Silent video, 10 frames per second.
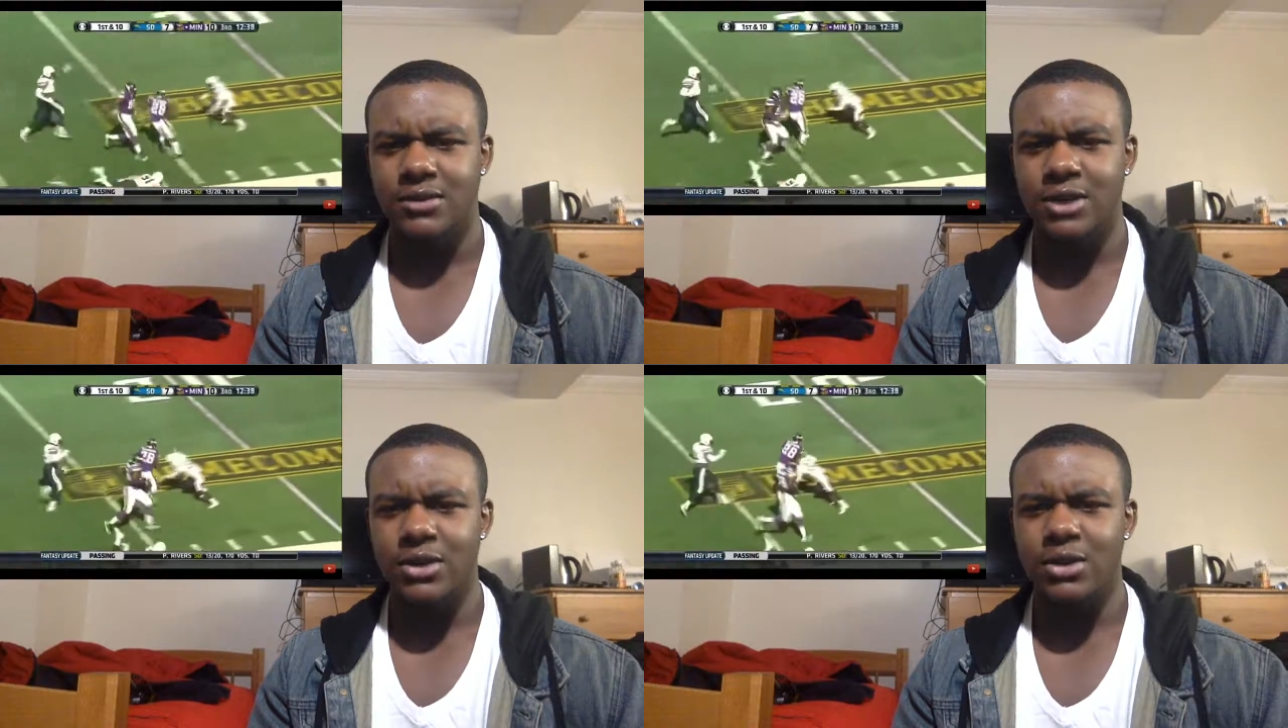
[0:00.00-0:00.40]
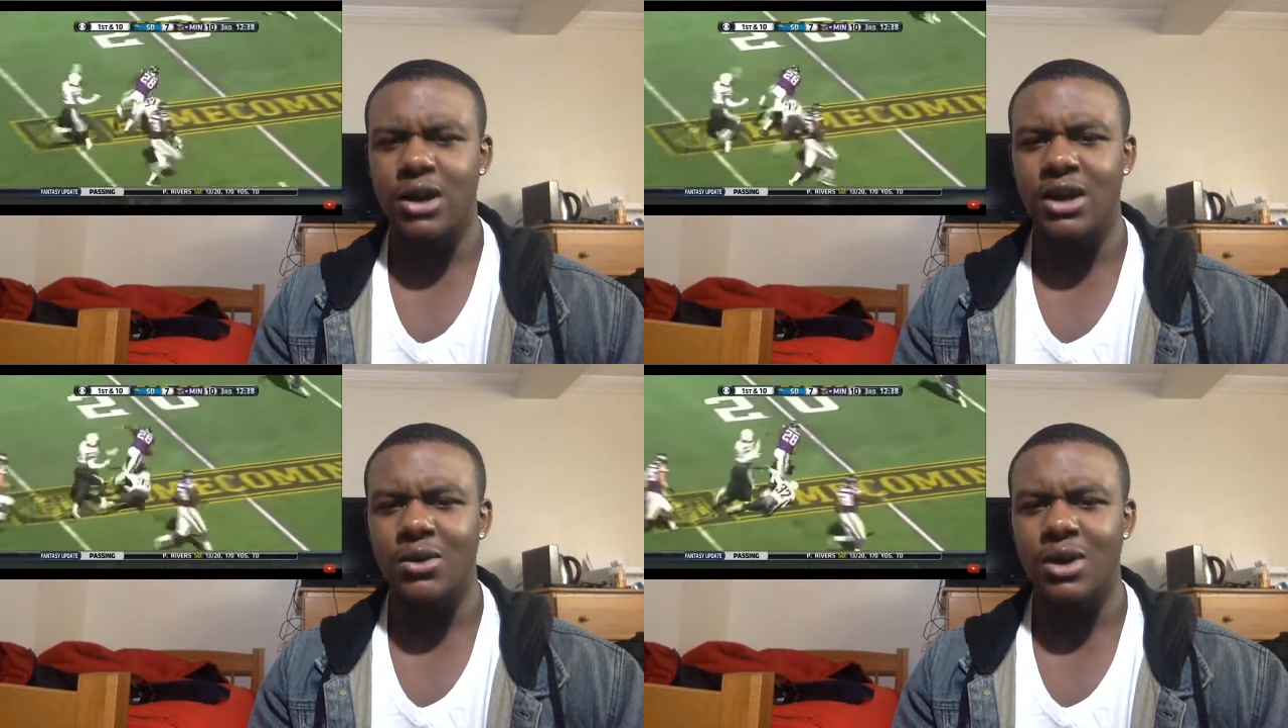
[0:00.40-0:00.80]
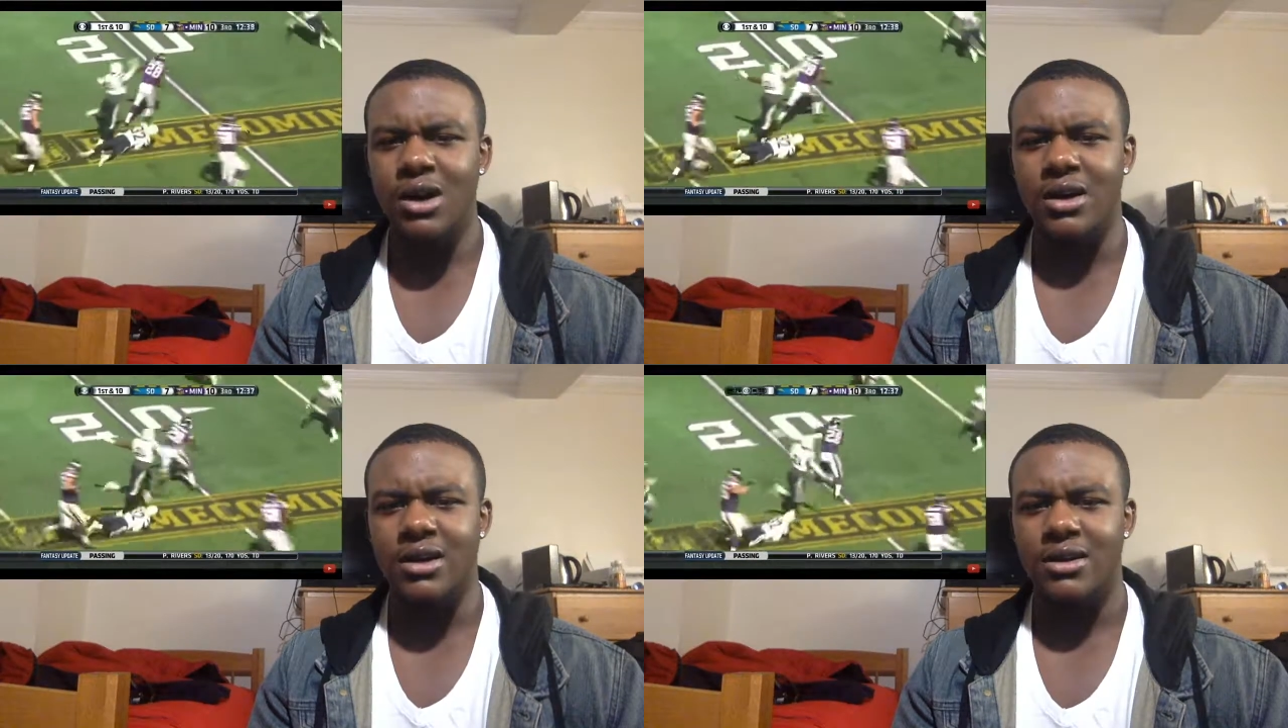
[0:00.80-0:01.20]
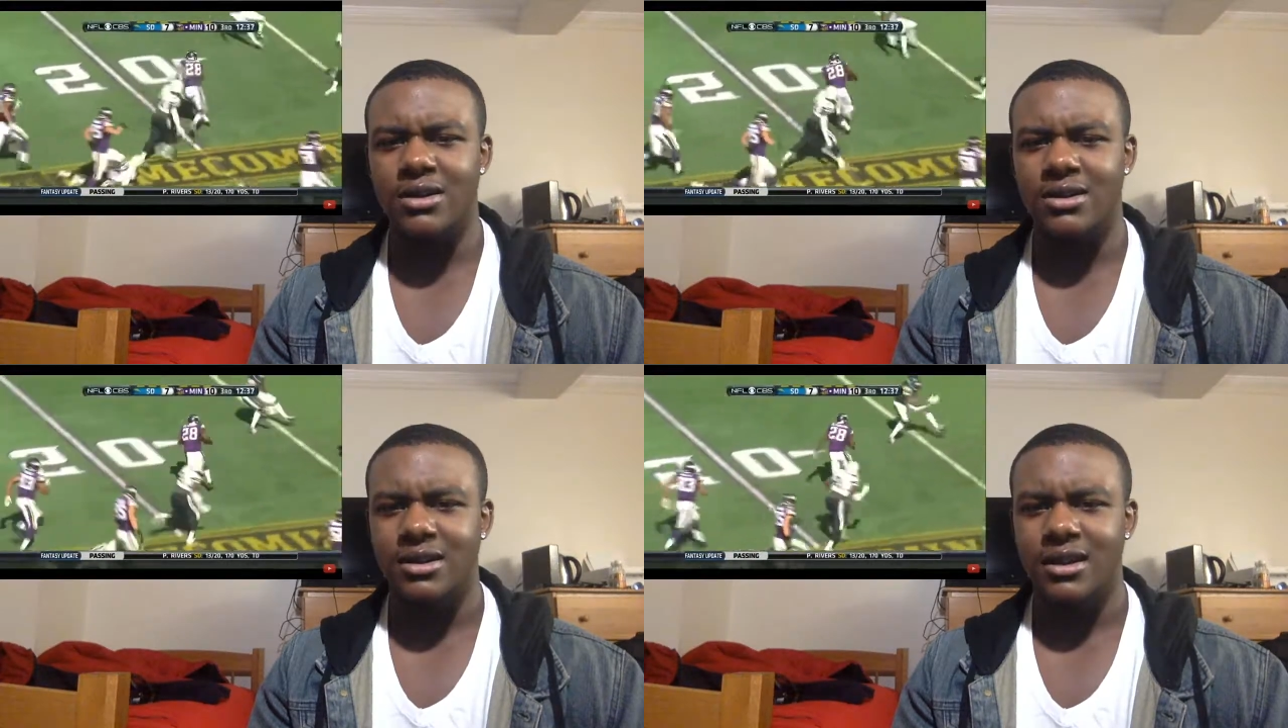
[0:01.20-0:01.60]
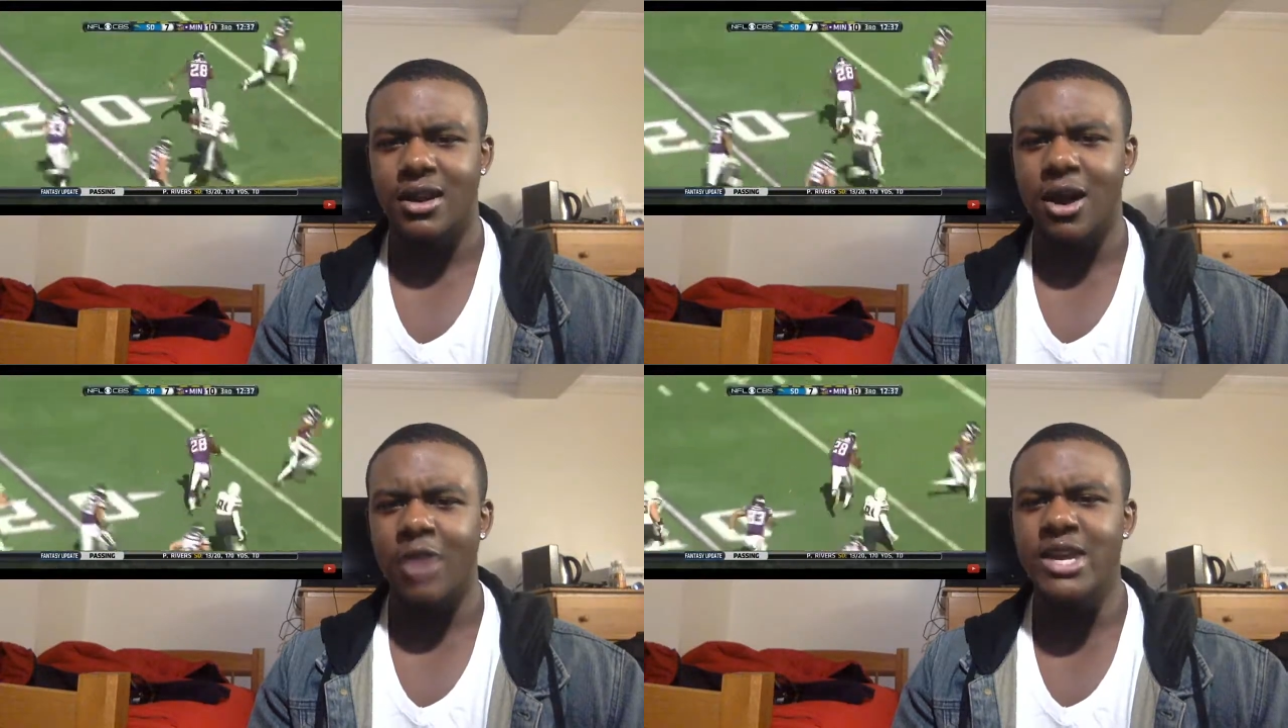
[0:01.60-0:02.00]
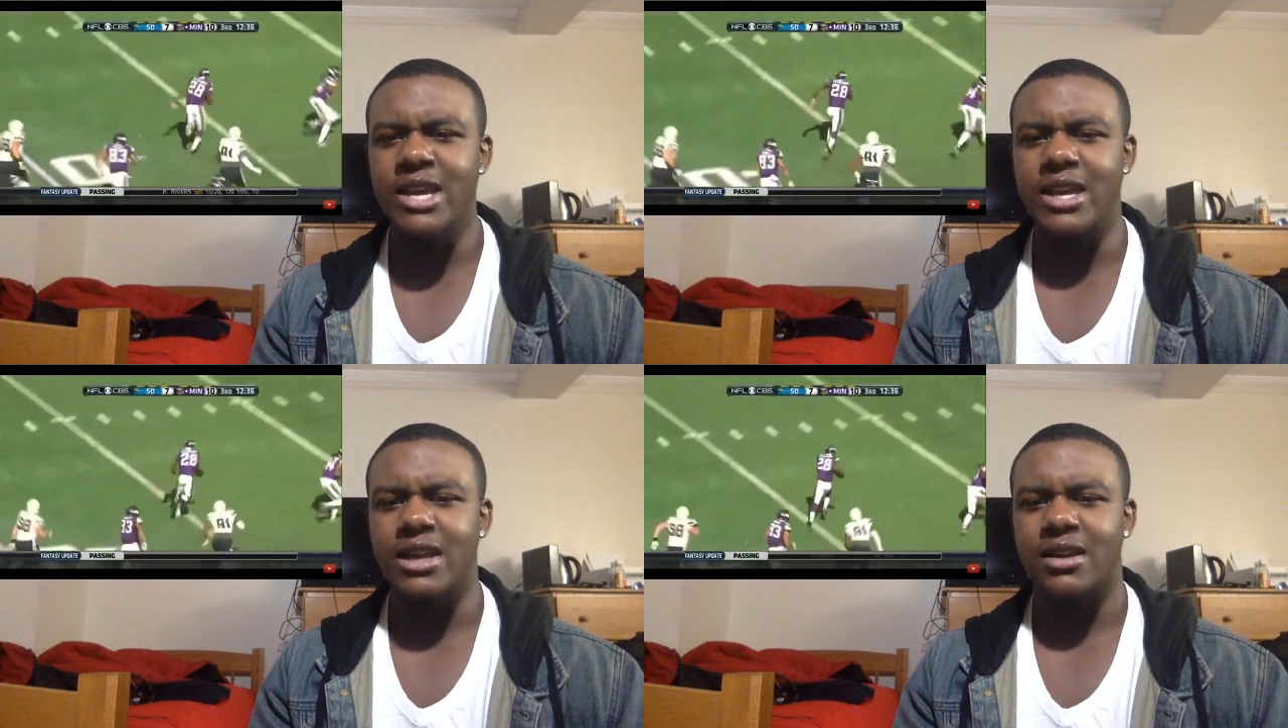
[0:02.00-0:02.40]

Who do you thought it was? Get off me.